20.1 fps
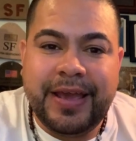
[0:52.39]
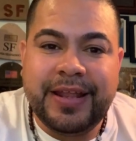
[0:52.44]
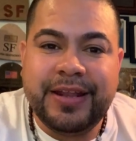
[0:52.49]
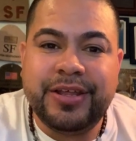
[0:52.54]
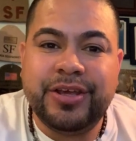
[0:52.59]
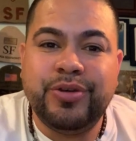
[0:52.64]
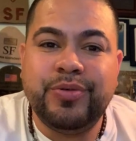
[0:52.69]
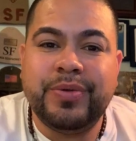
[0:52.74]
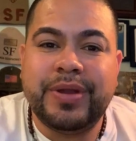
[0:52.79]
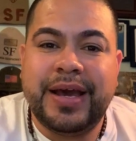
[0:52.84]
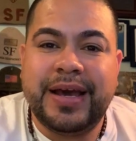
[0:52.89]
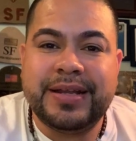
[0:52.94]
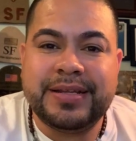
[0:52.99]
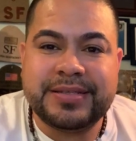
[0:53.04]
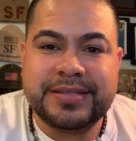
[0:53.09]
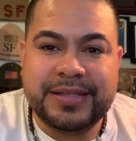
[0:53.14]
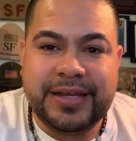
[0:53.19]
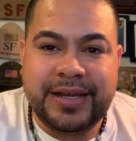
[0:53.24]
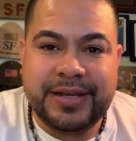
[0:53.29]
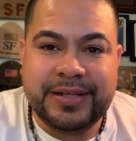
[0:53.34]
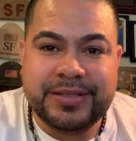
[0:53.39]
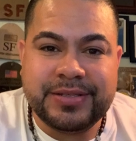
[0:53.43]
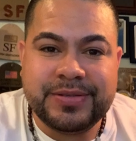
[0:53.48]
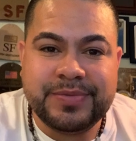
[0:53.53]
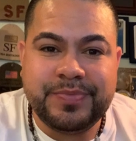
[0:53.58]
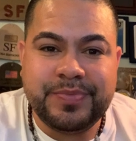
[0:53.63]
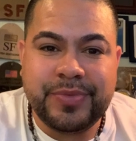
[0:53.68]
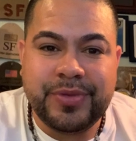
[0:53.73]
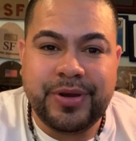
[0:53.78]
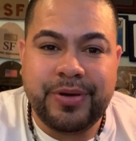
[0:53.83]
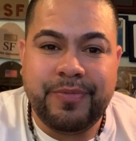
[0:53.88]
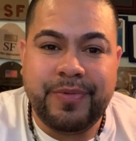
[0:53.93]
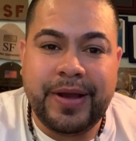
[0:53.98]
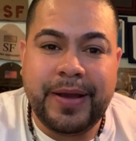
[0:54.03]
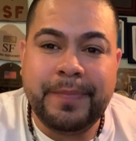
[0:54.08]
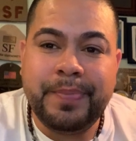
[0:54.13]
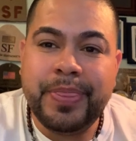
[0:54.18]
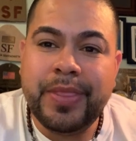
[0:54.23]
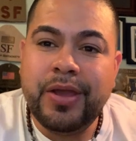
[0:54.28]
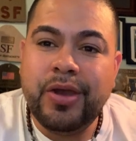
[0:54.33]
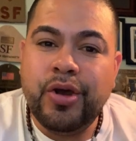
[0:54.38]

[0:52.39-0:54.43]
in the United States." All right.